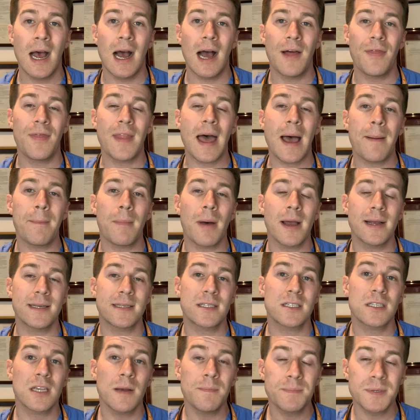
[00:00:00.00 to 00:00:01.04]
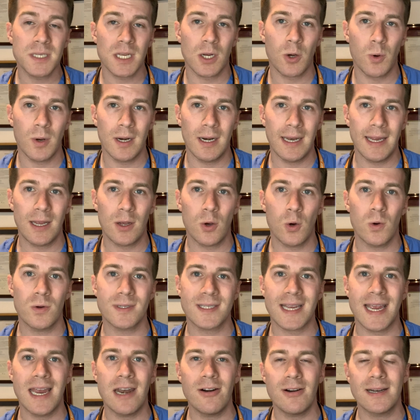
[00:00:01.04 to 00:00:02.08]
and that might subsequently
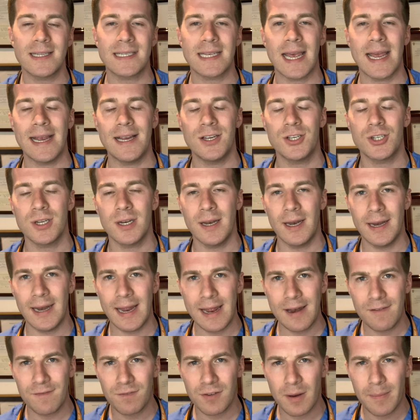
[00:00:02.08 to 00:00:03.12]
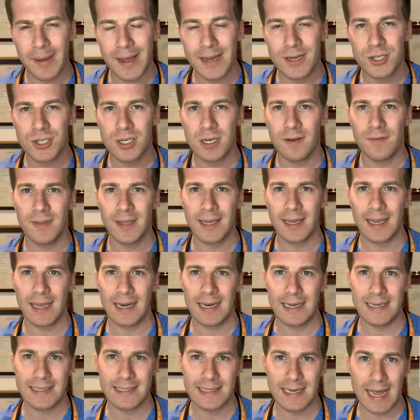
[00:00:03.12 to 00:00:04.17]
cause irritation and inflammation of the
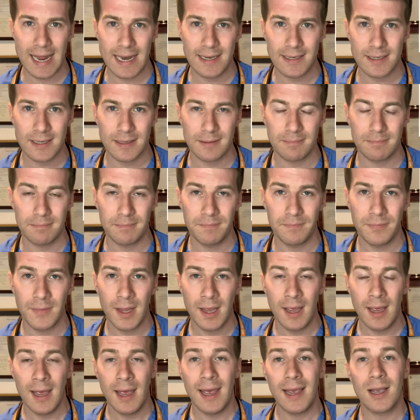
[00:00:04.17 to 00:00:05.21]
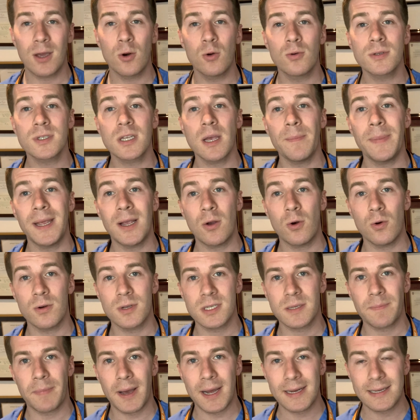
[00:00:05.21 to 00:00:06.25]
Achilles tendon. It can also be
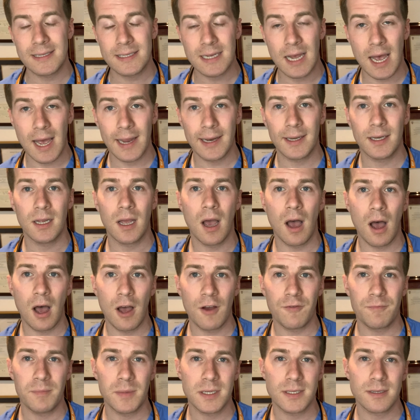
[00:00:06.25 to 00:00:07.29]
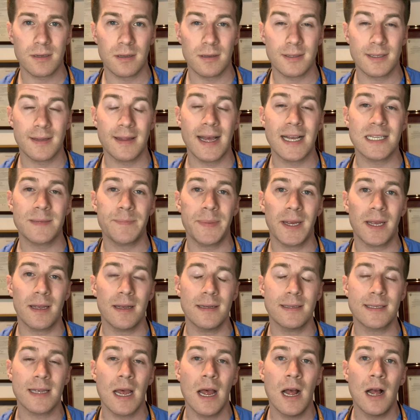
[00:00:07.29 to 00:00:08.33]
caused by tight calf muscles, and that's
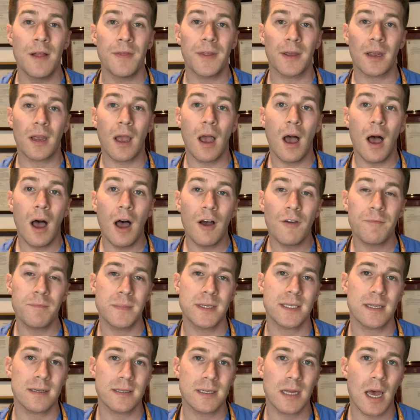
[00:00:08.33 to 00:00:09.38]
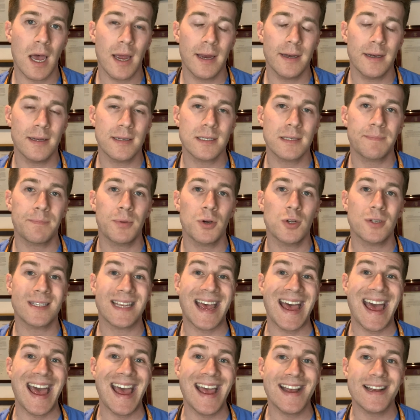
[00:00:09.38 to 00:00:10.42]
because the calf muscle tightness
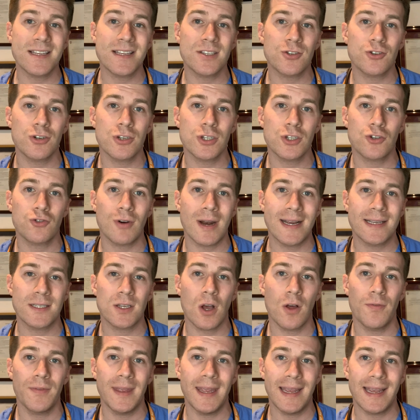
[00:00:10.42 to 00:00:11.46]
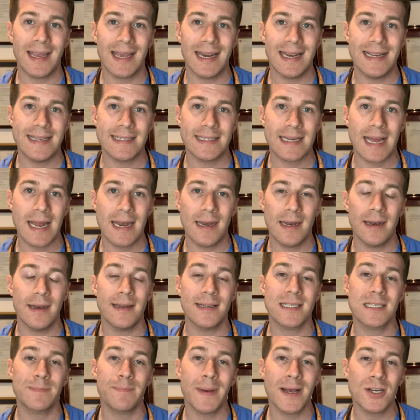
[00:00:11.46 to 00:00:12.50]
puts extra stress on the Achilles tendon,
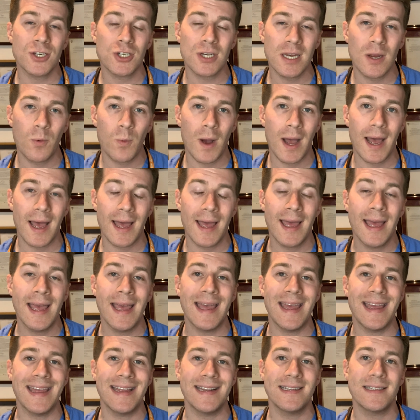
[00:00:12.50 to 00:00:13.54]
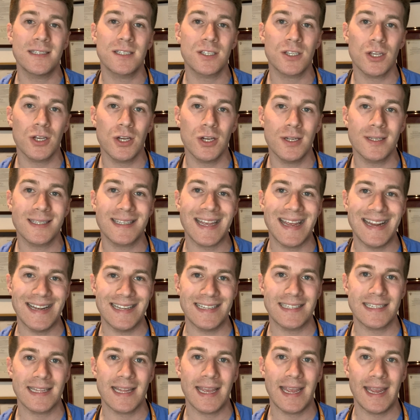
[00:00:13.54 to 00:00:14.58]
especially where it inserts
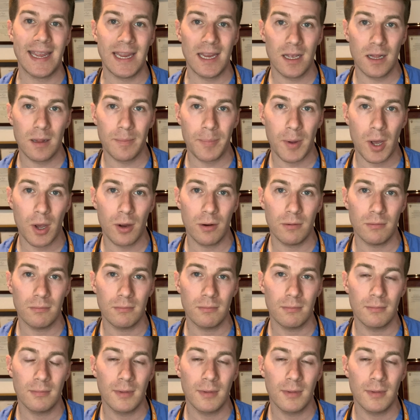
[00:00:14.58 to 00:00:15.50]
into the heel bone.